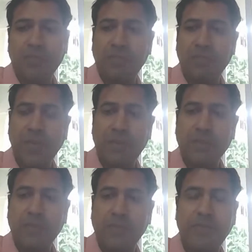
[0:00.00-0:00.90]

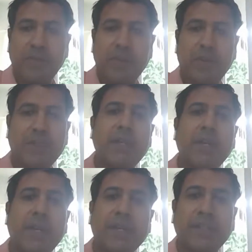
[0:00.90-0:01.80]
because of this
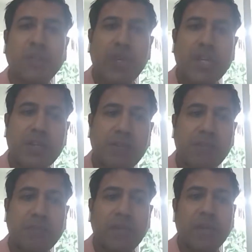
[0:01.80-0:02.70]
entire
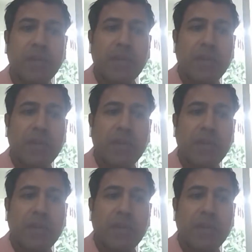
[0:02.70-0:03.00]
situation,